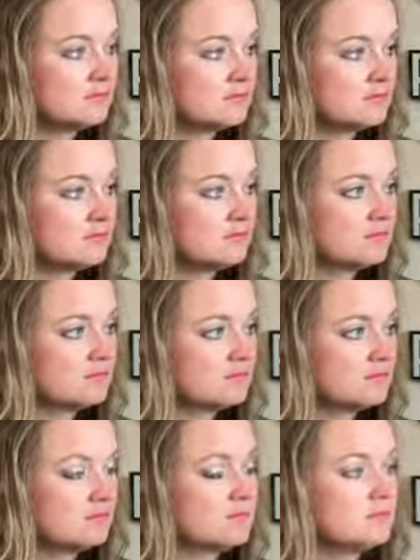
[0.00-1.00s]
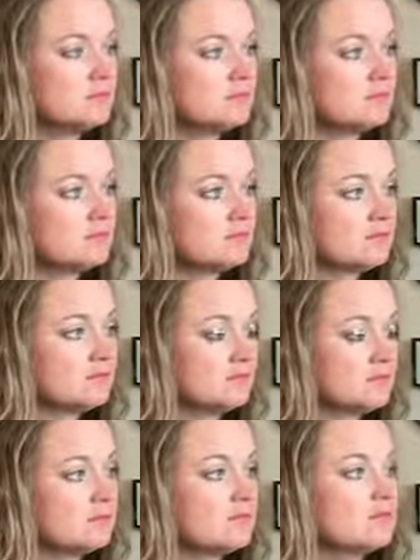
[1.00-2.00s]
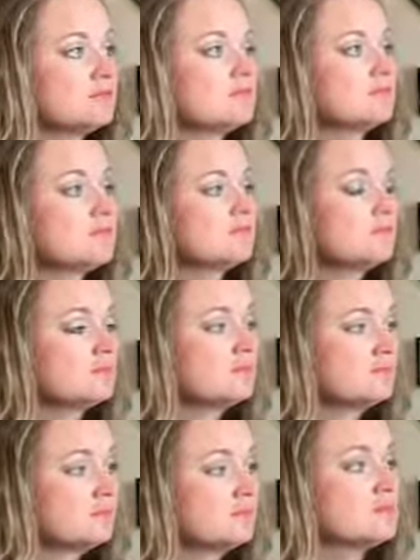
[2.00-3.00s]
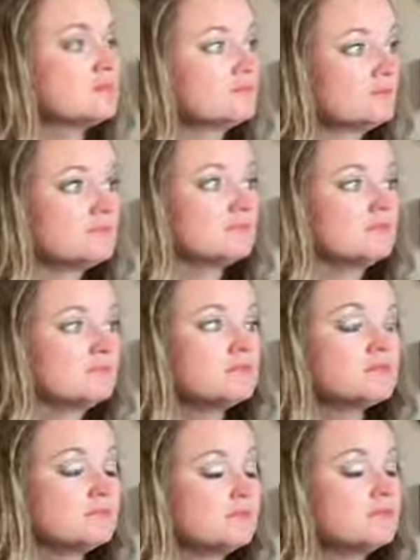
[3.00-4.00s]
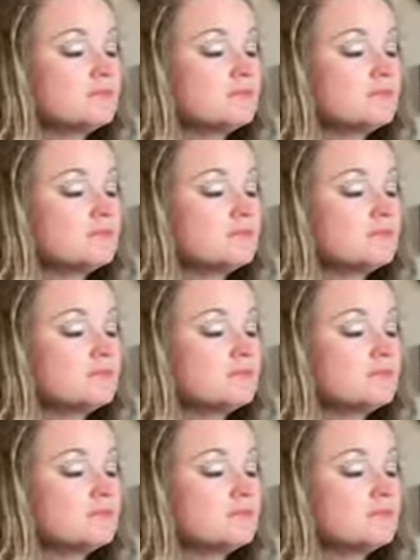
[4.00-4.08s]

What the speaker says: The person shown says nothing.